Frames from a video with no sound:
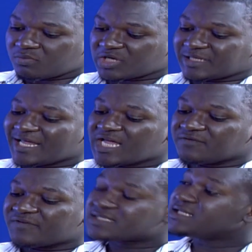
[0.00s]
but they're
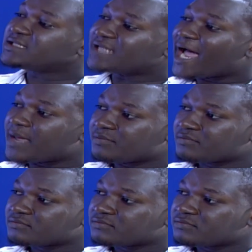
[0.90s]
investing time.
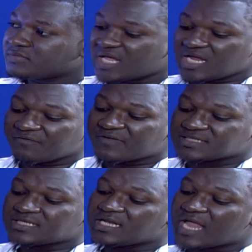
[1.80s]
They're
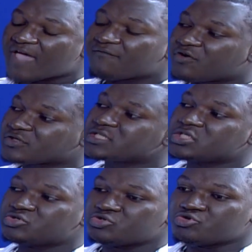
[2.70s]
investing effort
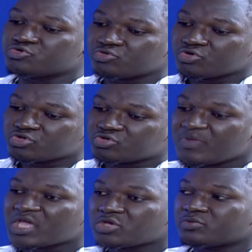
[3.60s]
into you to
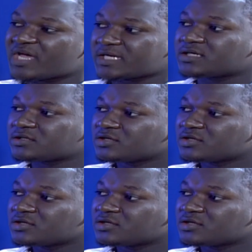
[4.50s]
make you better.